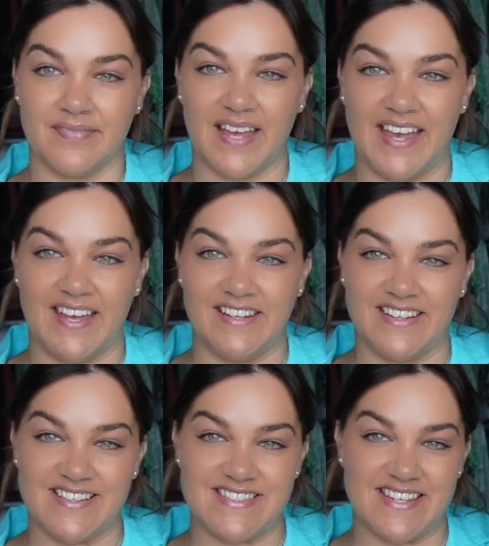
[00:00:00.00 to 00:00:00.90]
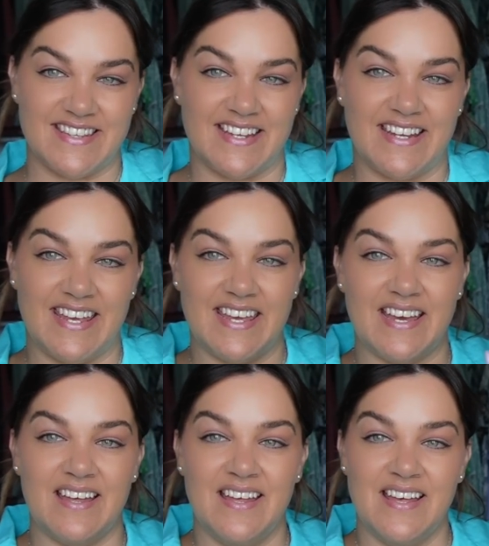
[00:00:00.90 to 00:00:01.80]
And you can see that
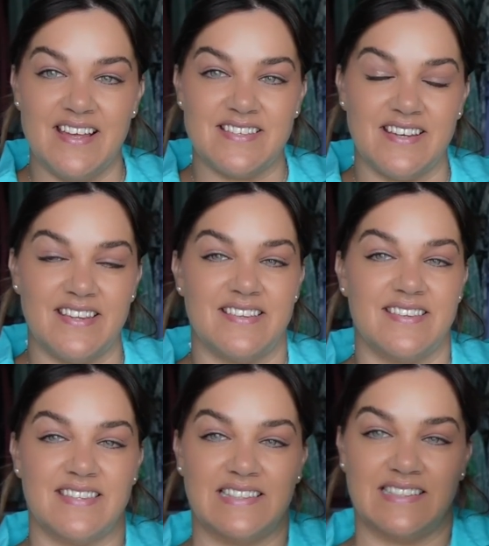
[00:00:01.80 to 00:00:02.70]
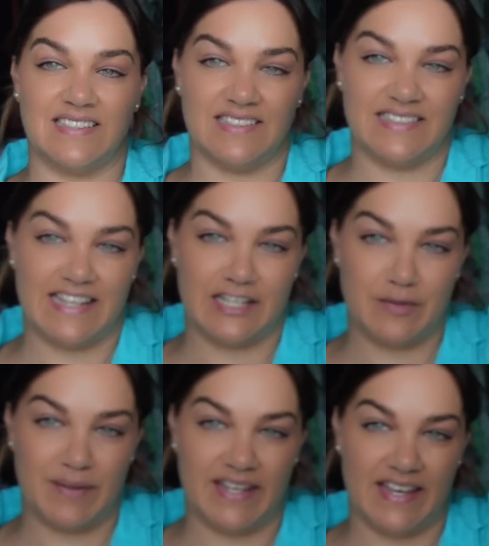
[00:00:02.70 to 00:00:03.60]
here. So this is a little
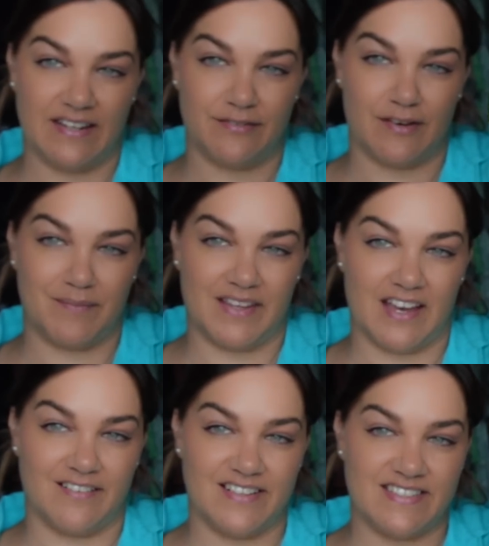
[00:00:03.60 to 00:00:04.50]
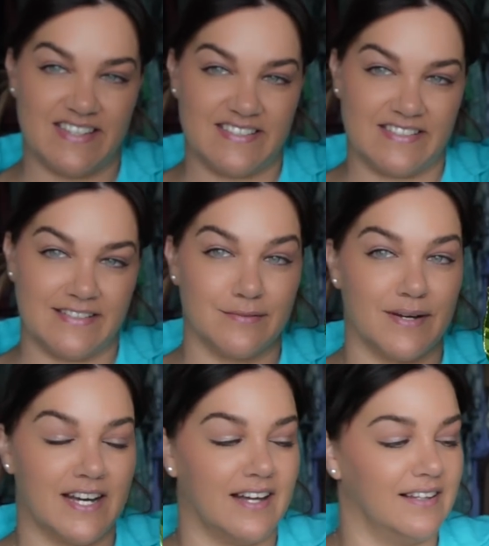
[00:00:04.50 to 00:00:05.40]
Nano baguette from the current season as
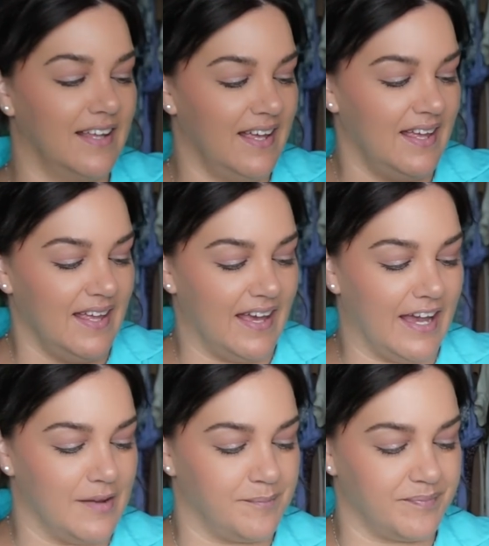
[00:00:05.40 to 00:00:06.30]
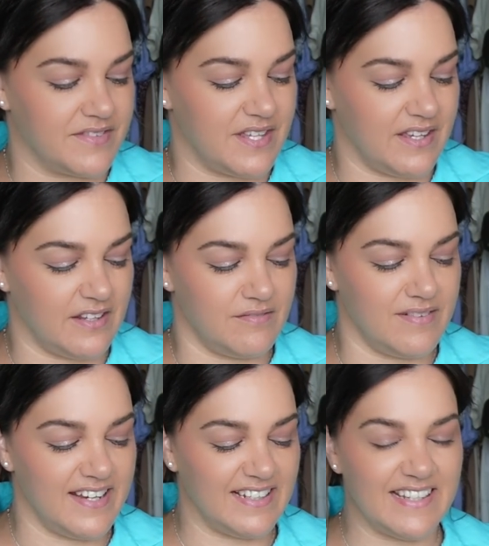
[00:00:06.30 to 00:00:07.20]
well. So you can
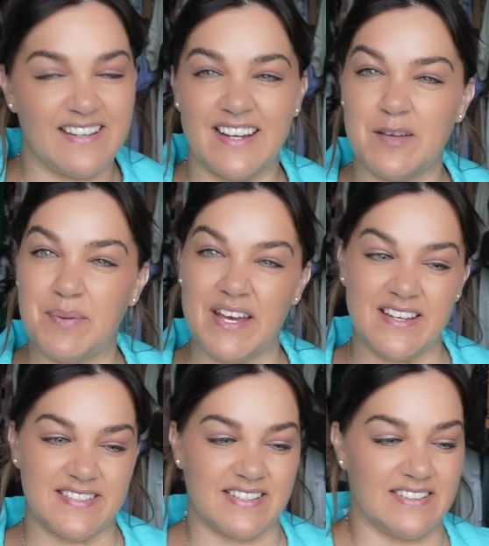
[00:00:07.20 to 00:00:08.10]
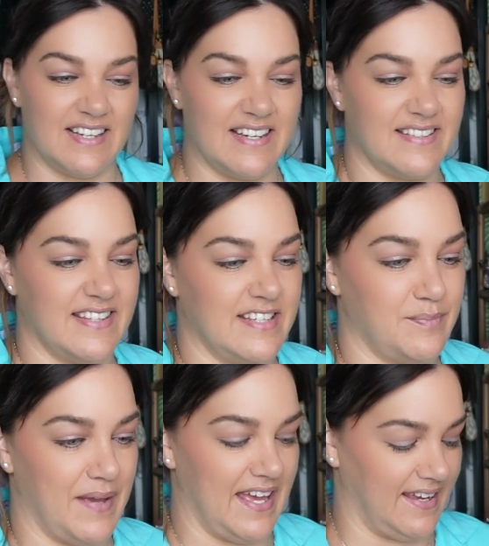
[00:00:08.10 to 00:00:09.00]
really kind of personalize these
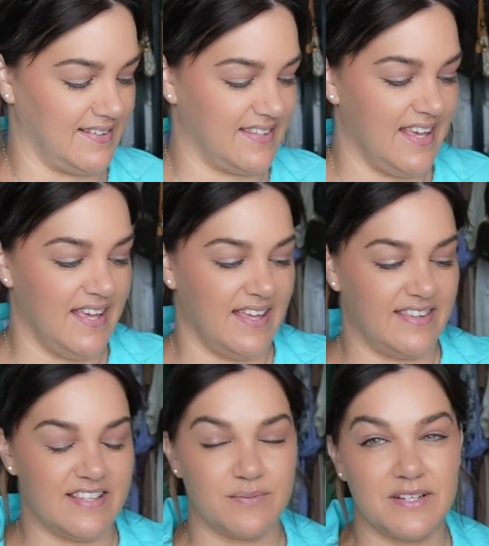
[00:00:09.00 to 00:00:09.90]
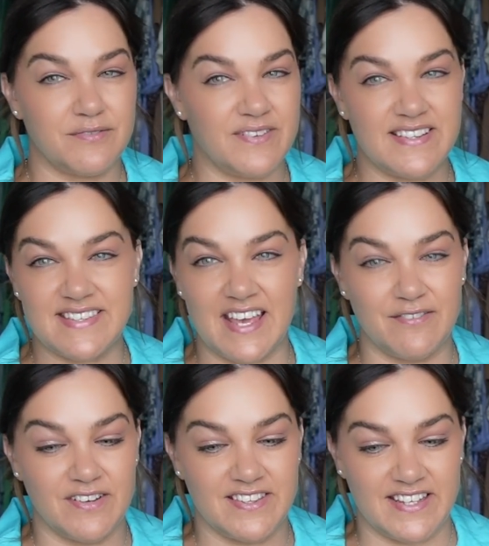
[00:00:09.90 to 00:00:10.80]
bags. This one fits
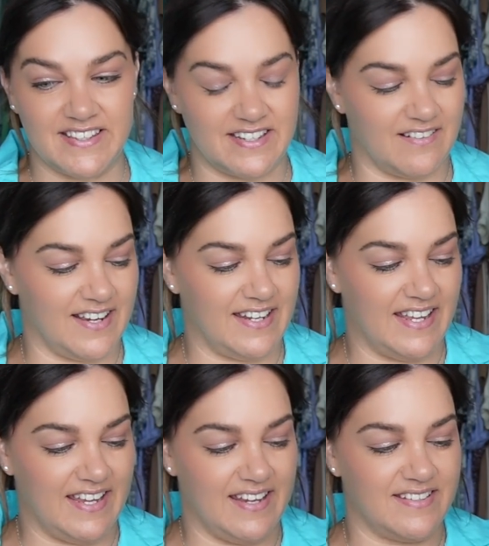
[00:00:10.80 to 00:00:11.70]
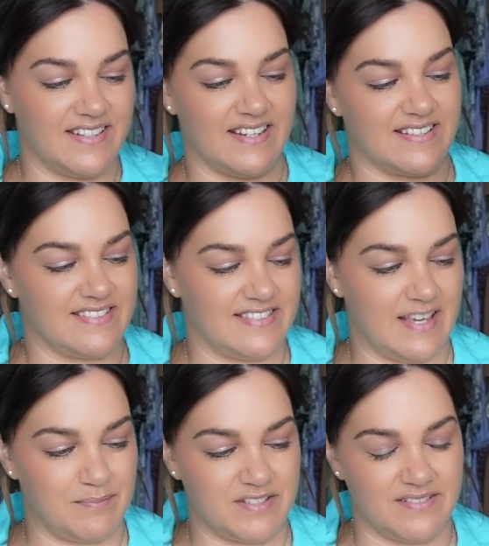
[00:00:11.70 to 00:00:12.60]
everything that I need,
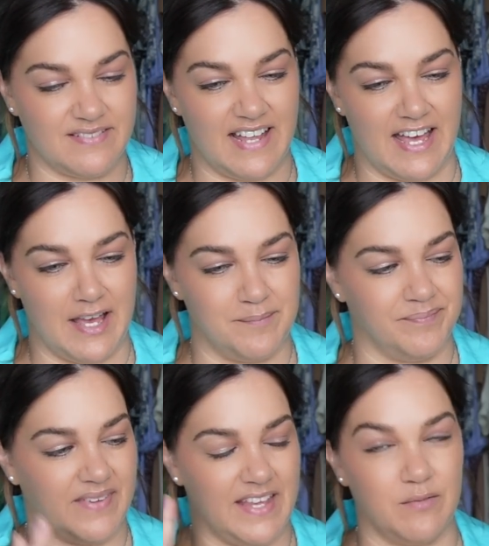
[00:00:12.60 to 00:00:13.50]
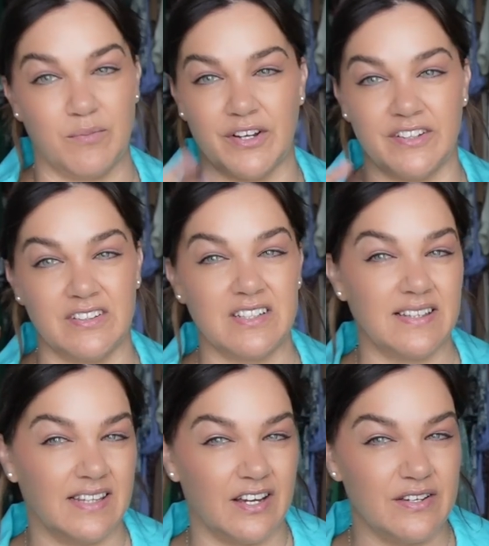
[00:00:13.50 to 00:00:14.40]
except it won't
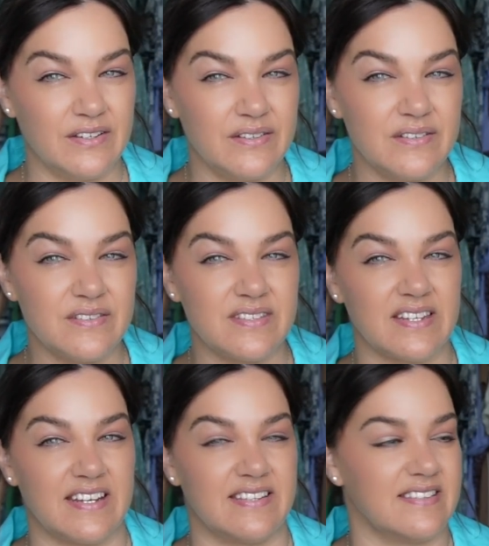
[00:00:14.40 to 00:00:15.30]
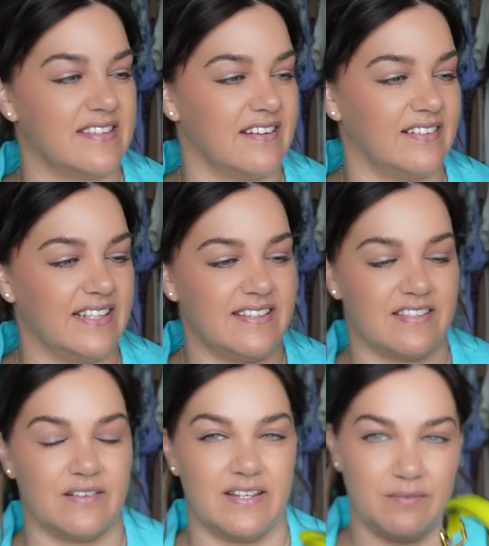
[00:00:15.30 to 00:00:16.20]
close necessarily,
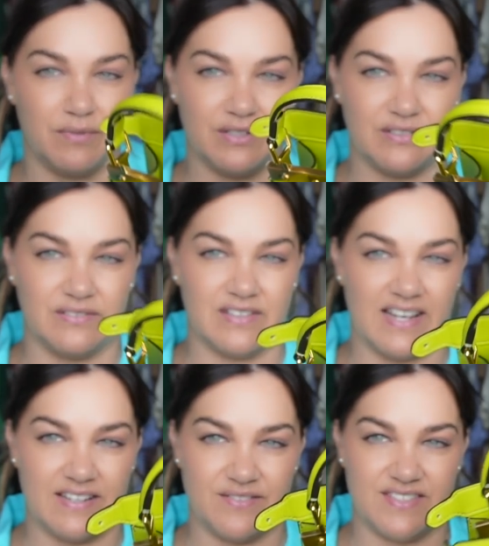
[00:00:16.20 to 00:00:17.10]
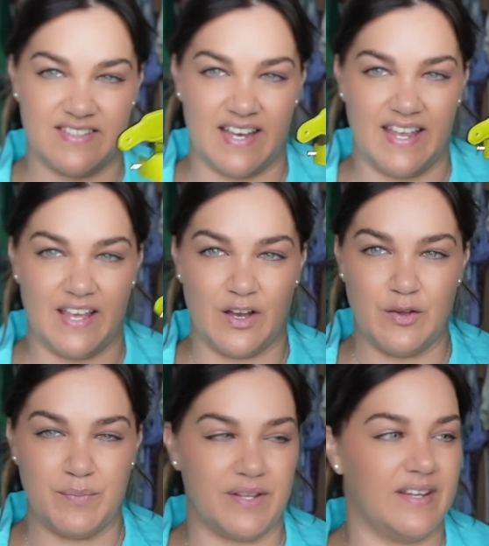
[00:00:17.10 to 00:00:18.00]
so it will kind of stay
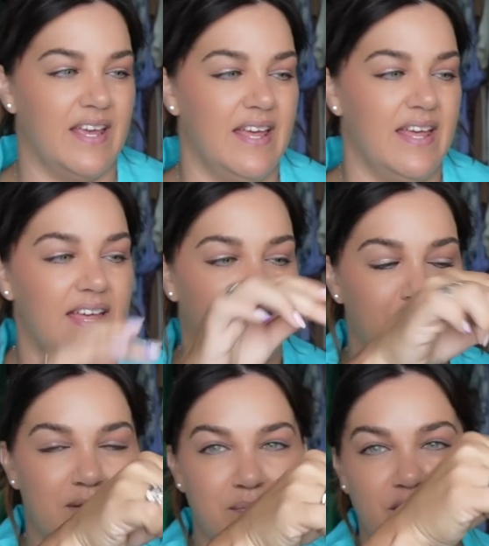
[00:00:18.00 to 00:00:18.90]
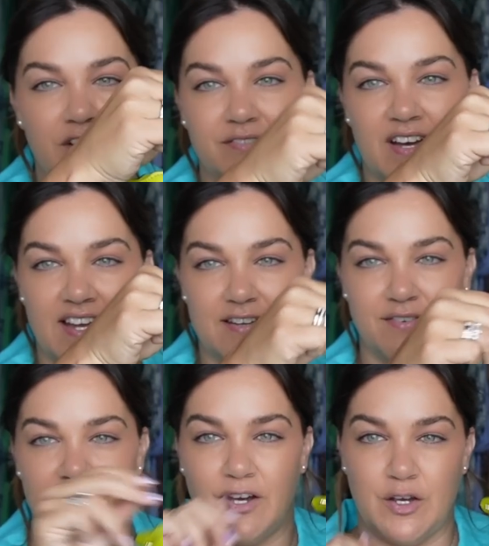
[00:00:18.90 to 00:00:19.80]
open and be more of kind
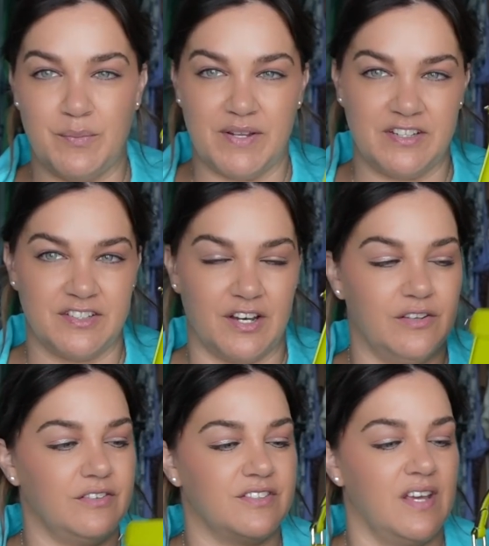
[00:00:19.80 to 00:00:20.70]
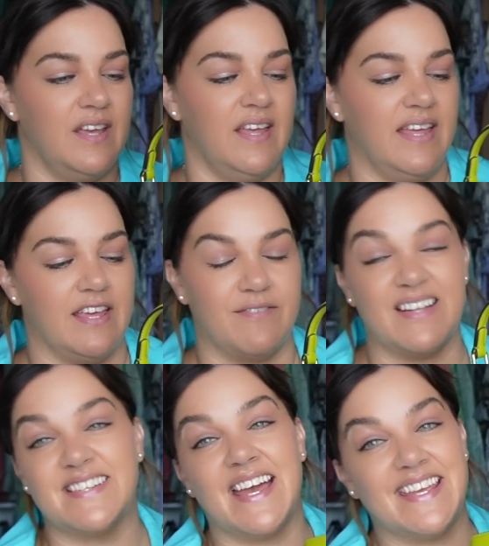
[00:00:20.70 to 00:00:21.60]
of an open tote. If
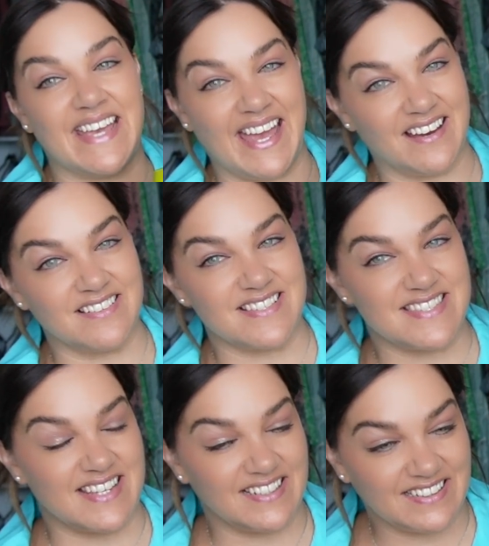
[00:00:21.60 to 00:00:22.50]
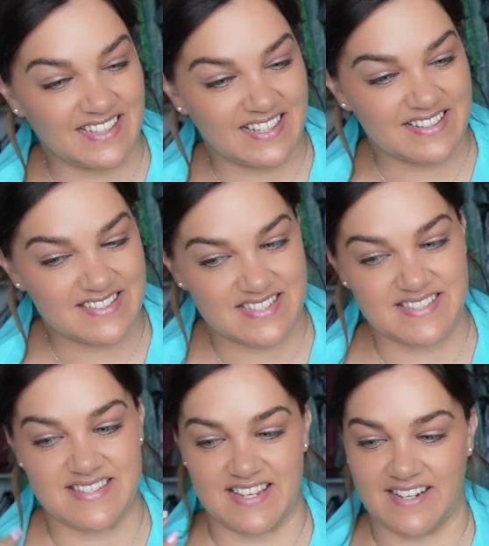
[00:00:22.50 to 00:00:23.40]
I take out
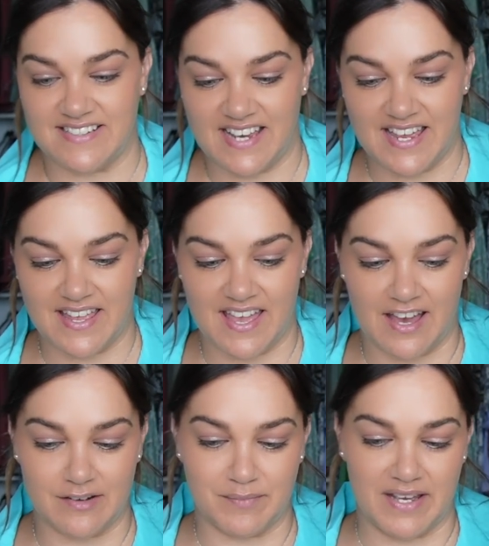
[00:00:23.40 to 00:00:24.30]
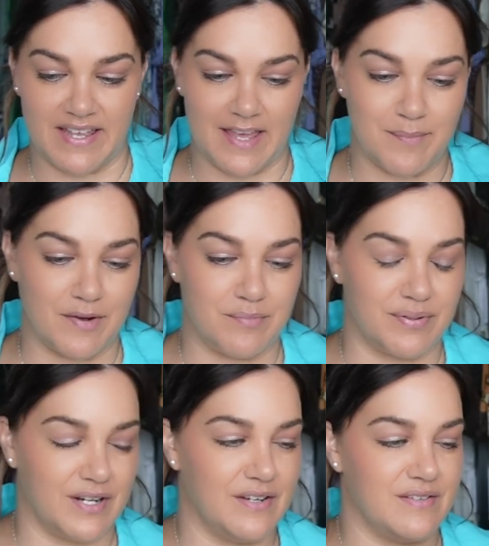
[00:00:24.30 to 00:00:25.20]
sunglasses and I take out my AirPod
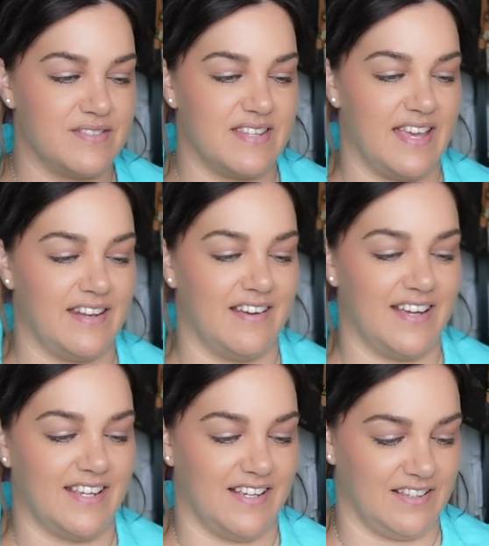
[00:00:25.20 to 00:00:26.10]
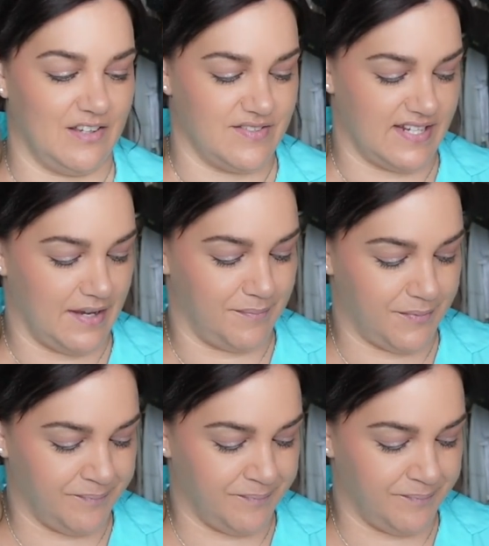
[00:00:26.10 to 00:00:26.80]
Pros, then I can close it up.